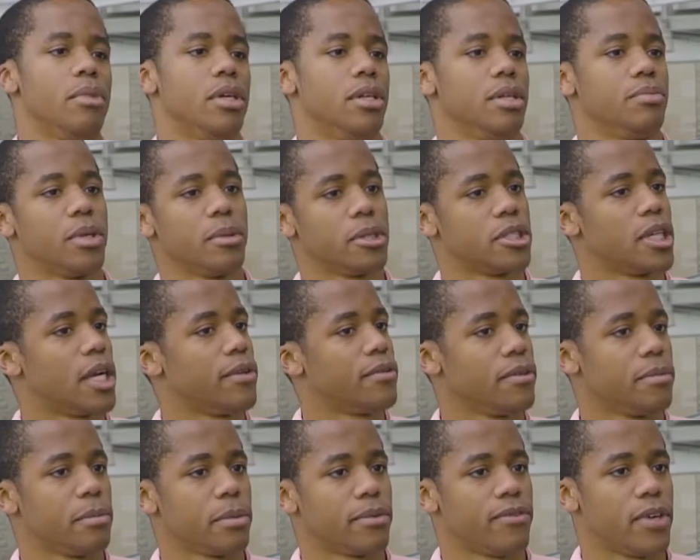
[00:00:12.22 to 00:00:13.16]
But pretty much
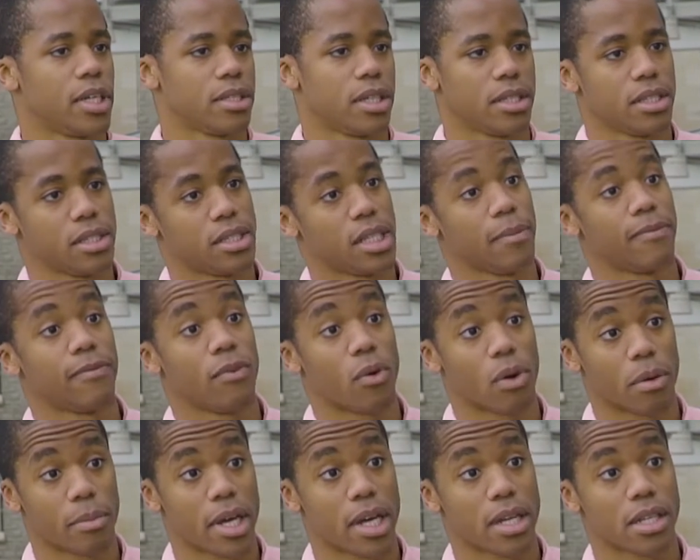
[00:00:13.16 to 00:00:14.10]
every professor had the same
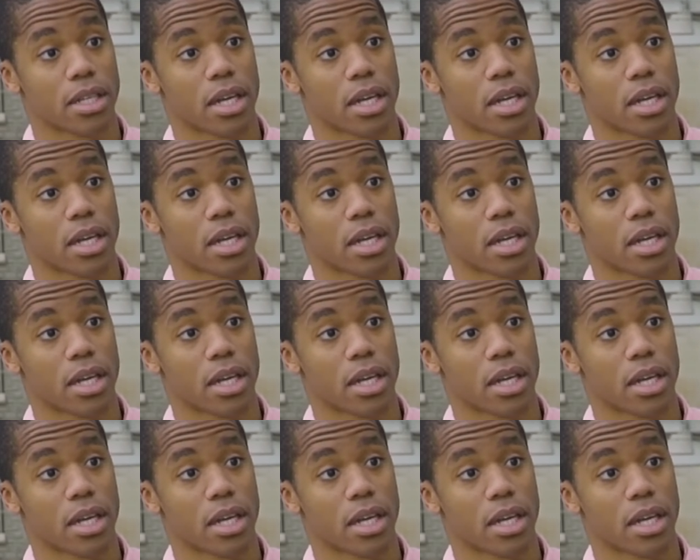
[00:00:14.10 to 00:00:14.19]
format: